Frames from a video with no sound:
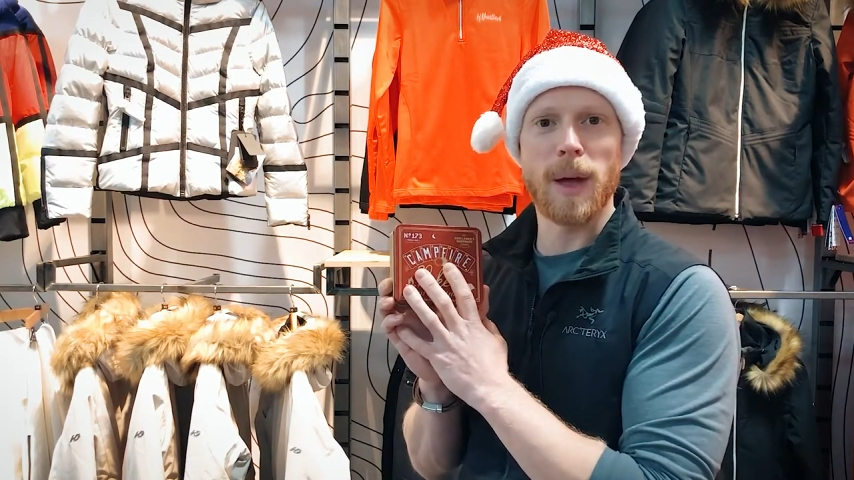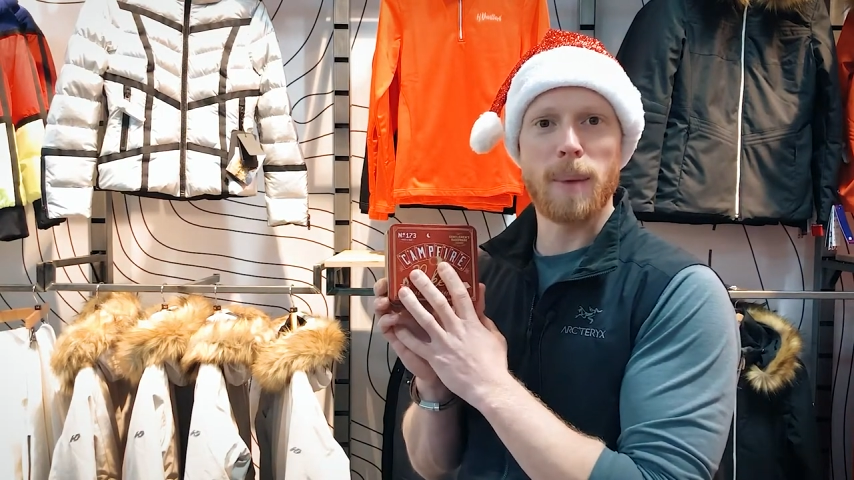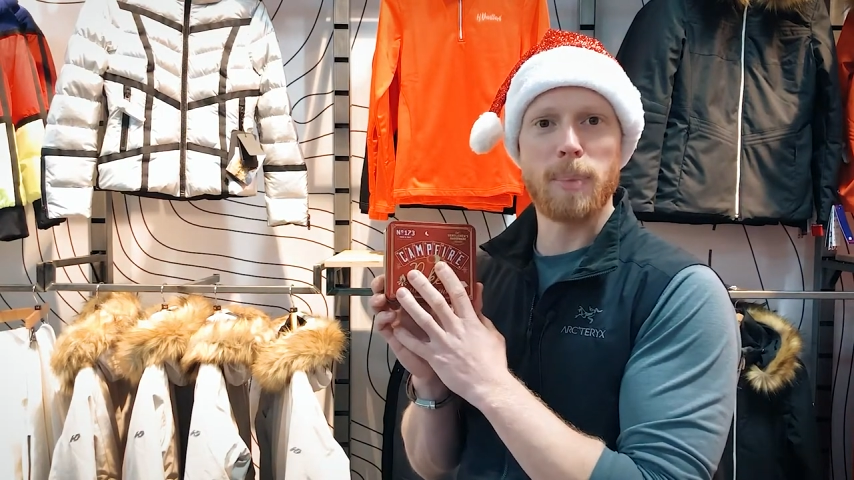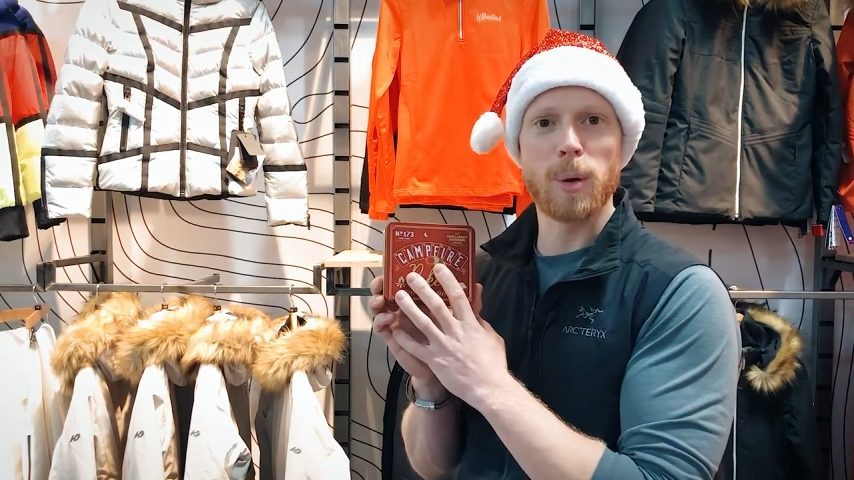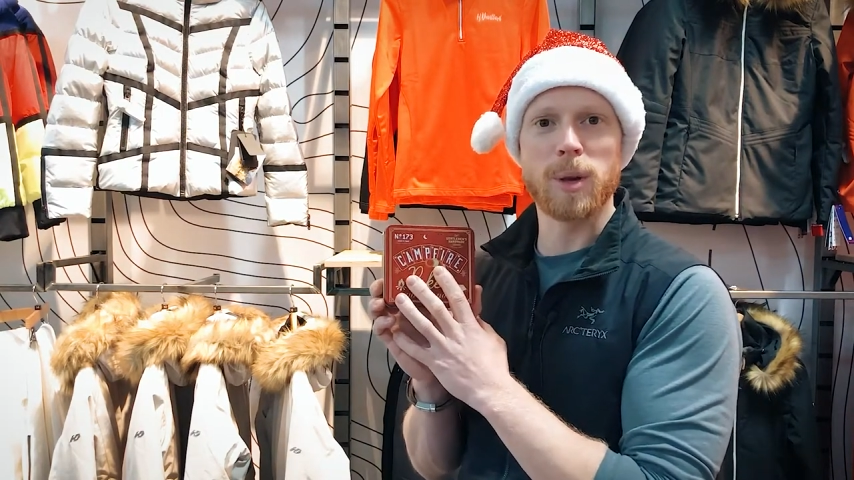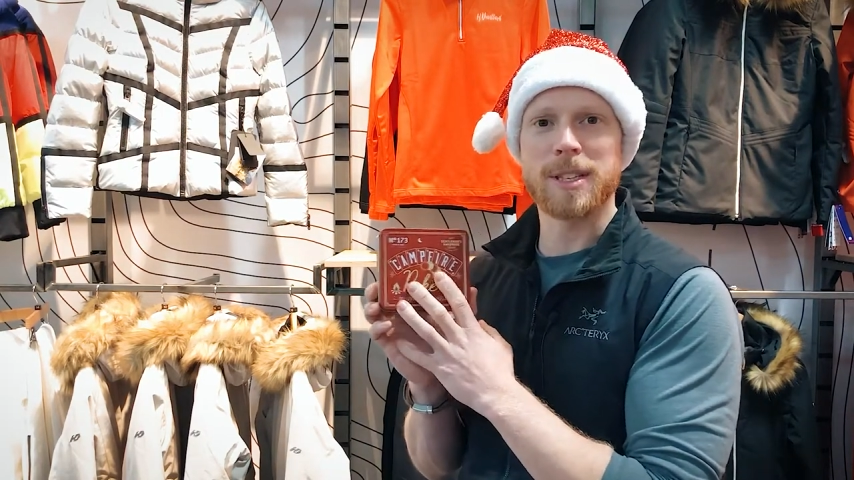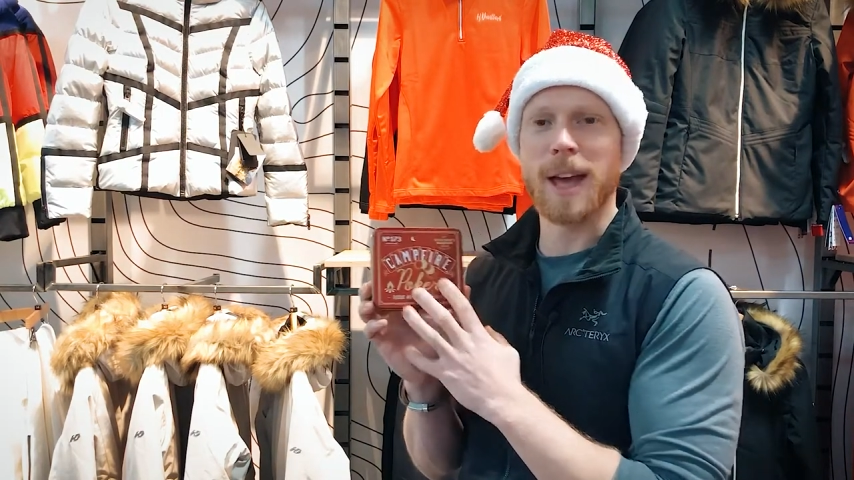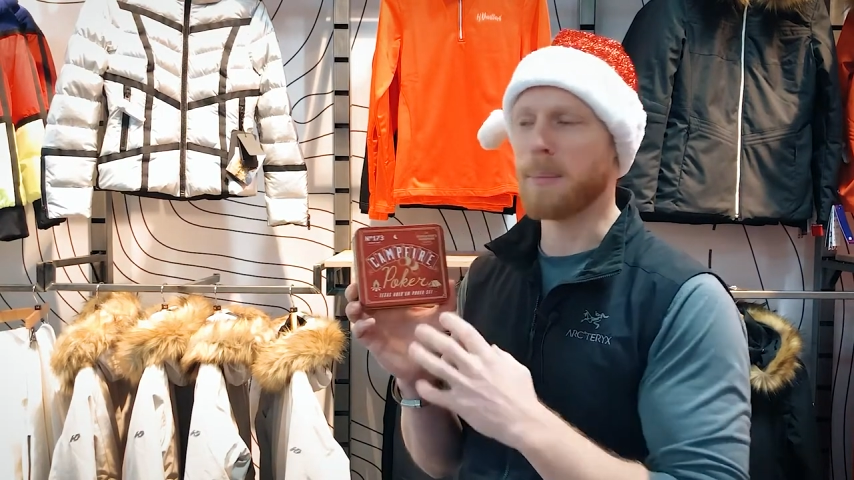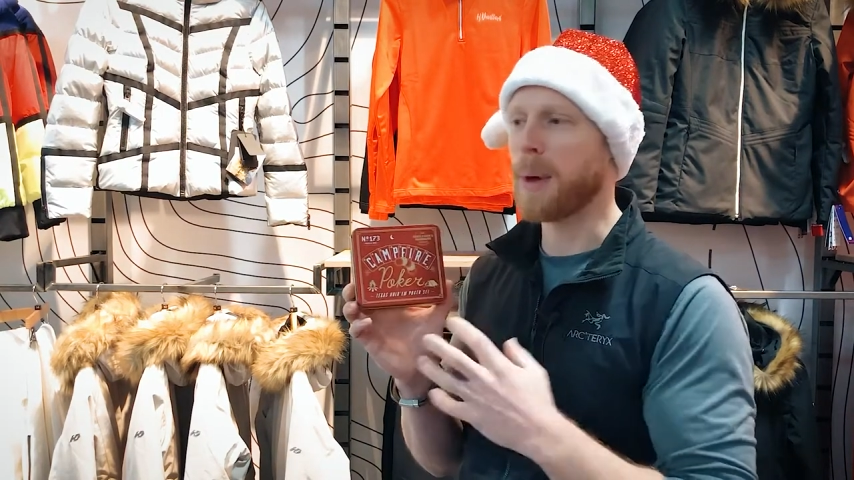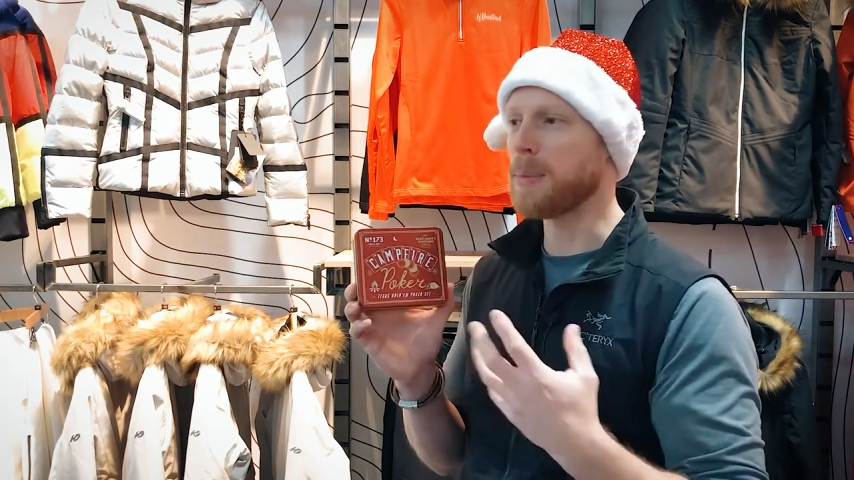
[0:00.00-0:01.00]
a uh, poker
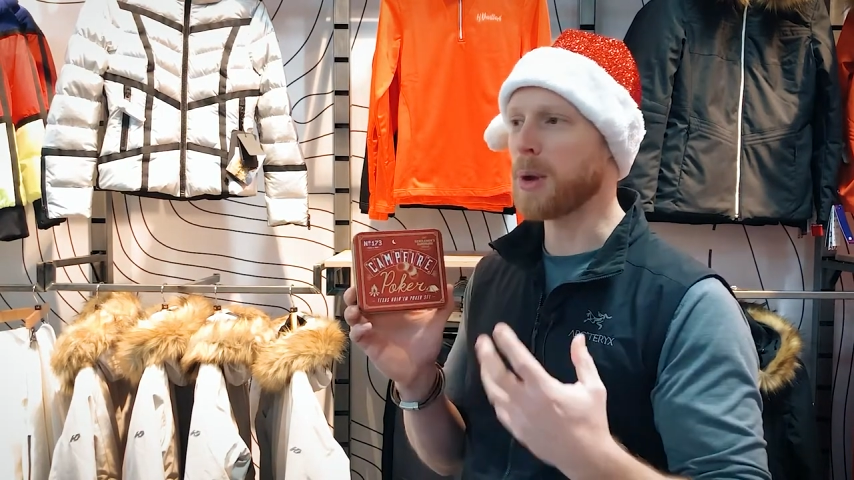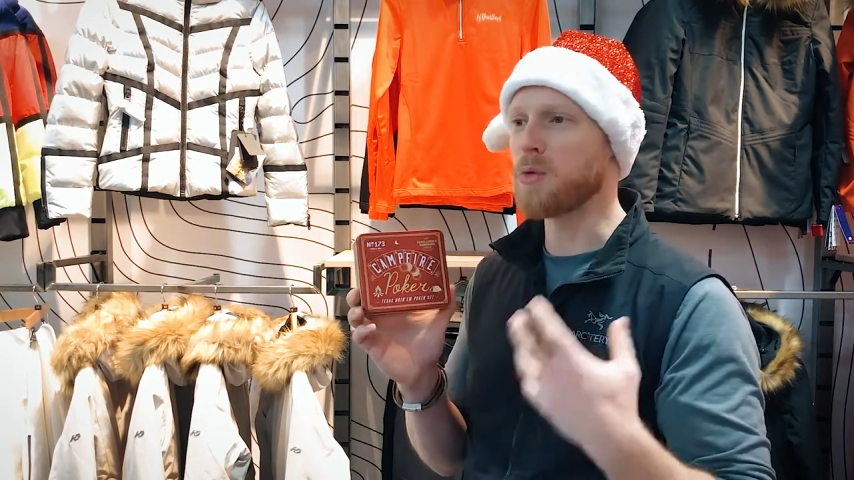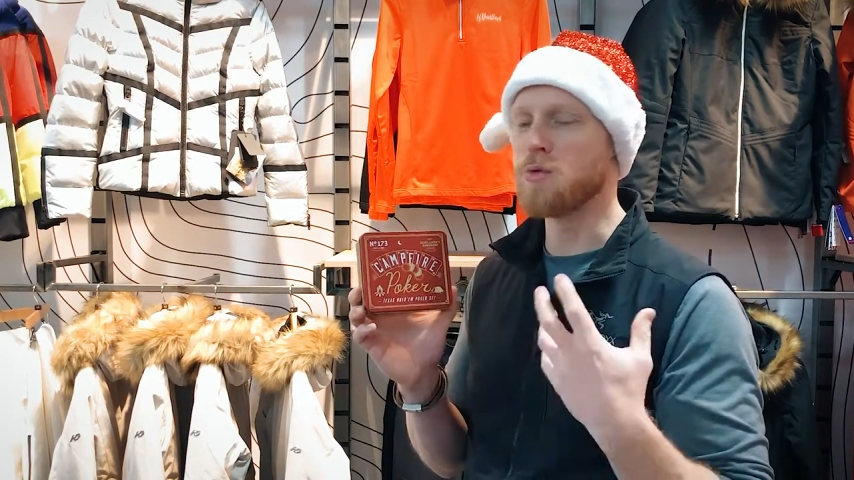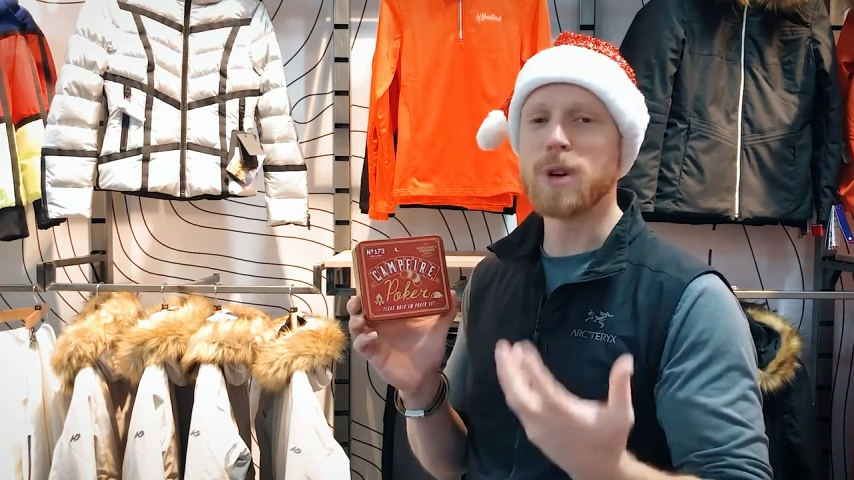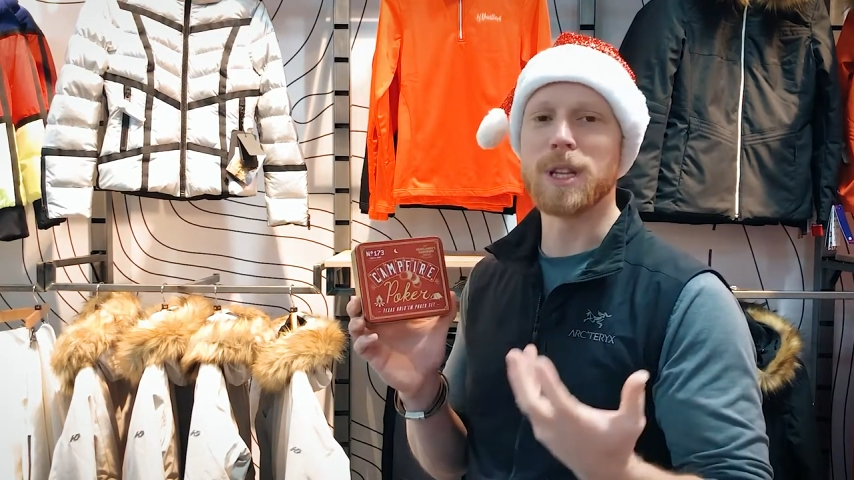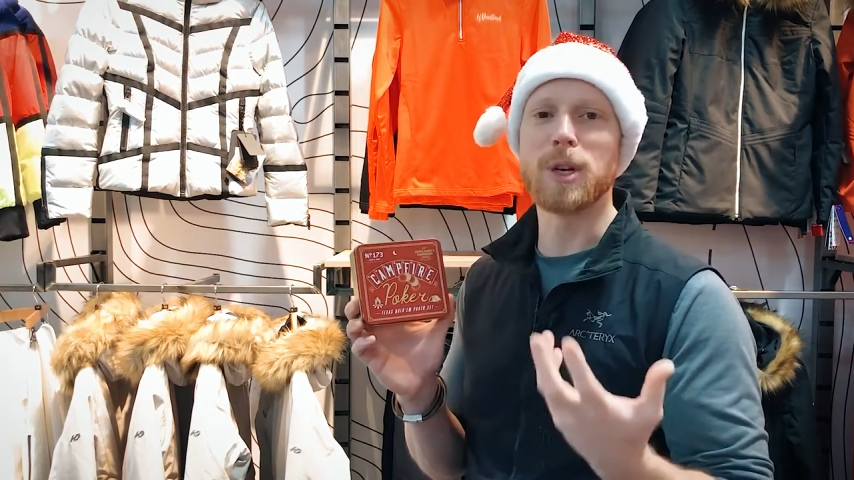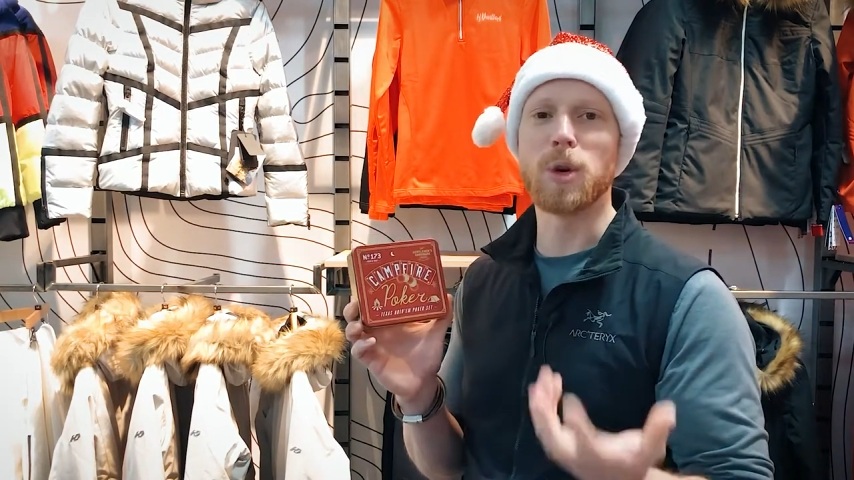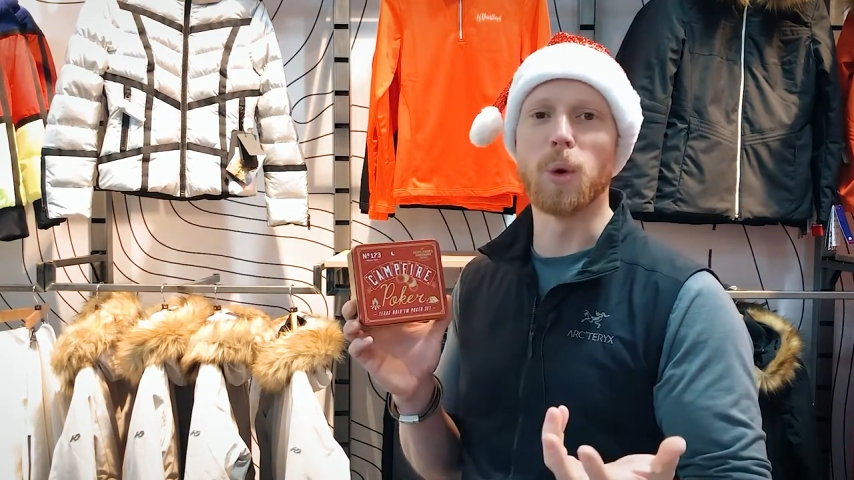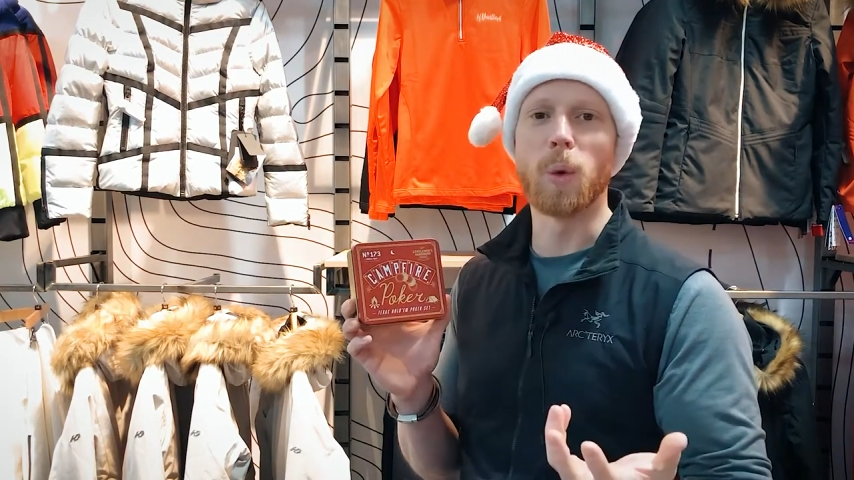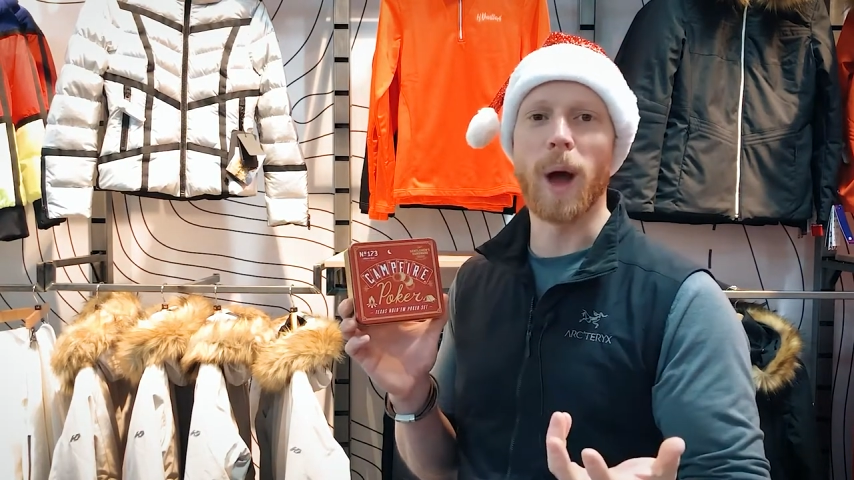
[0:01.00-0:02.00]
set might be a really
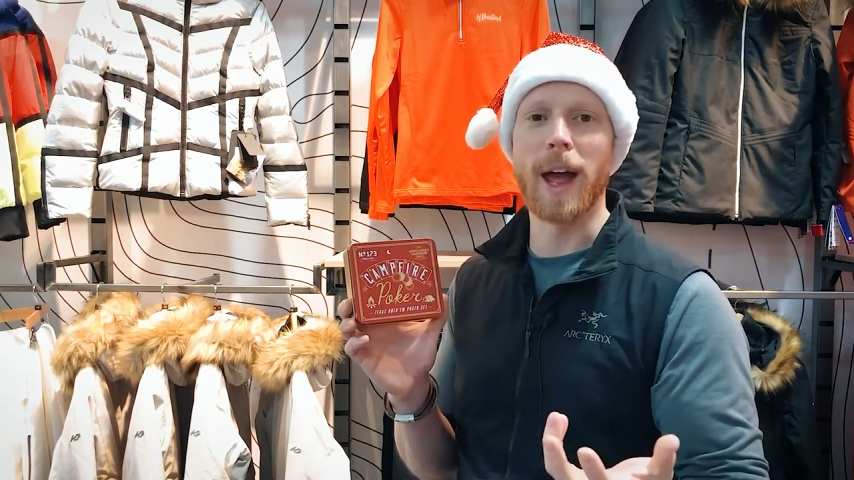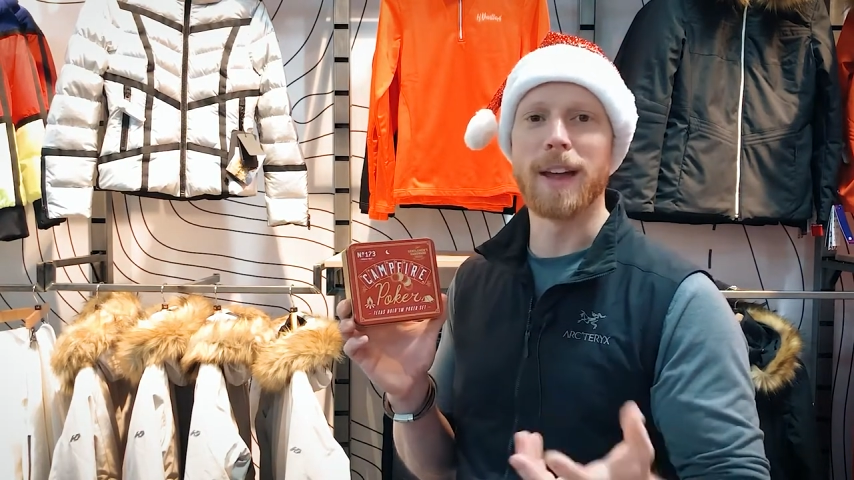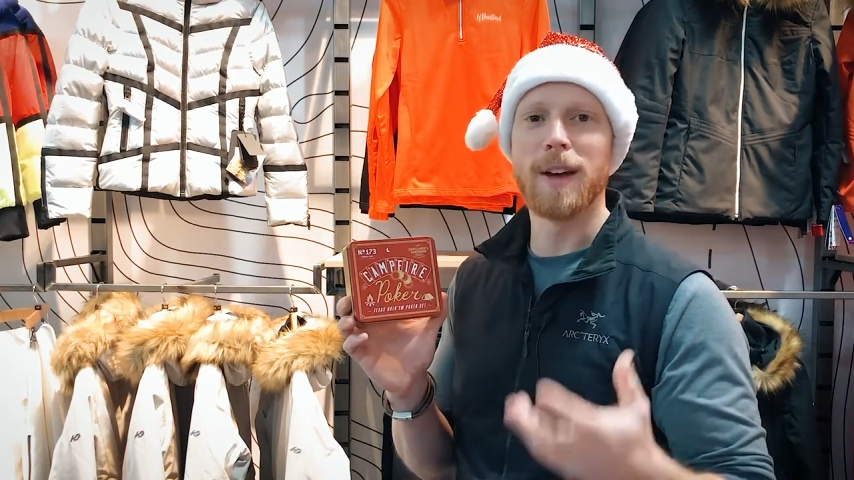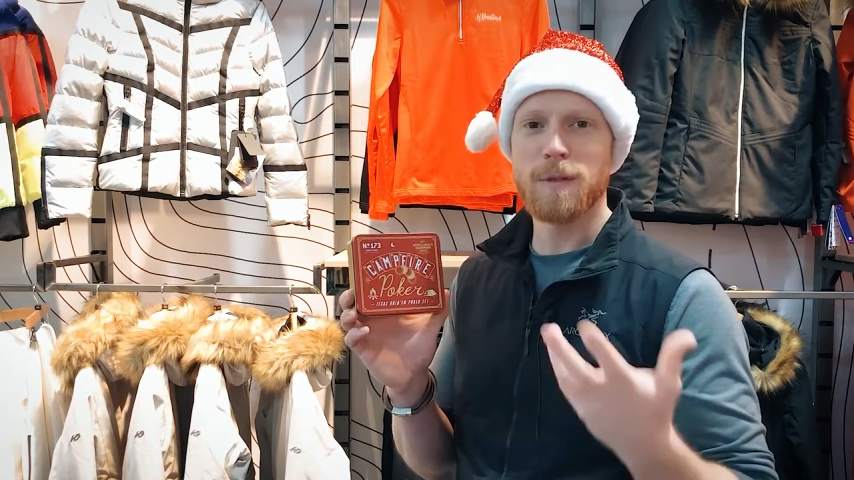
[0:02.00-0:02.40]
cool way,